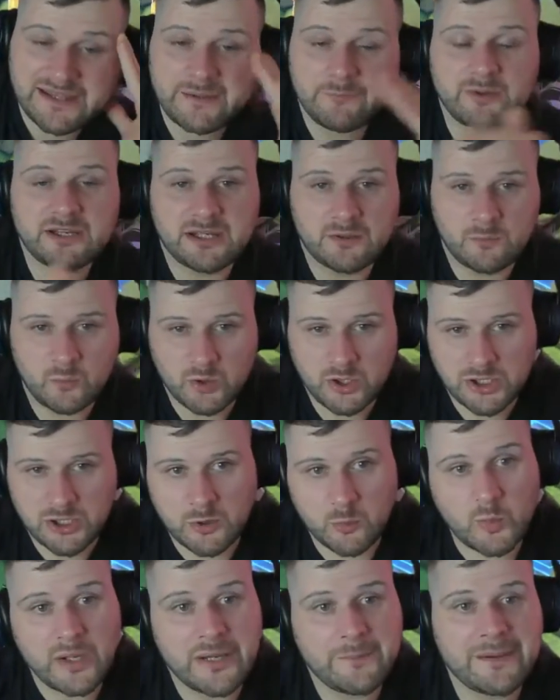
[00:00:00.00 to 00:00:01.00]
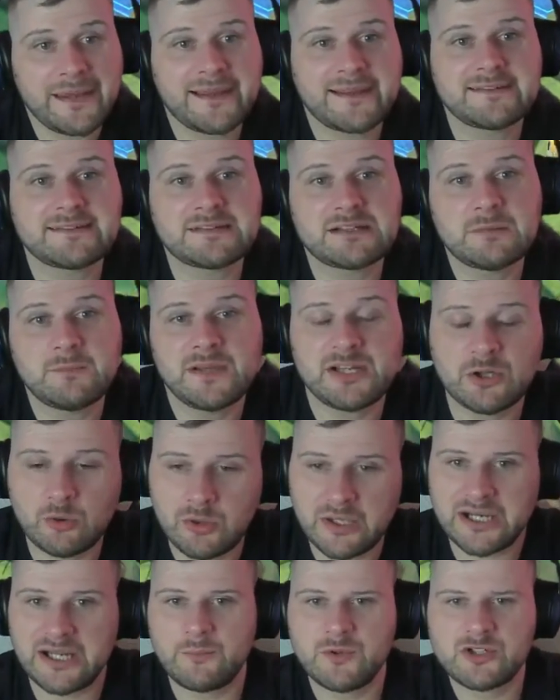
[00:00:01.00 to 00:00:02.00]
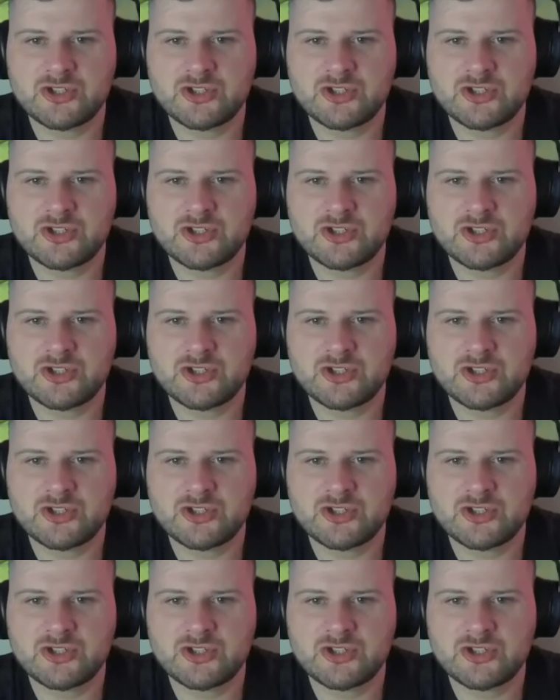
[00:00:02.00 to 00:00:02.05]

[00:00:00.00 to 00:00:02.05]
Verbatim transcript: and then we can work our way back into the middle, and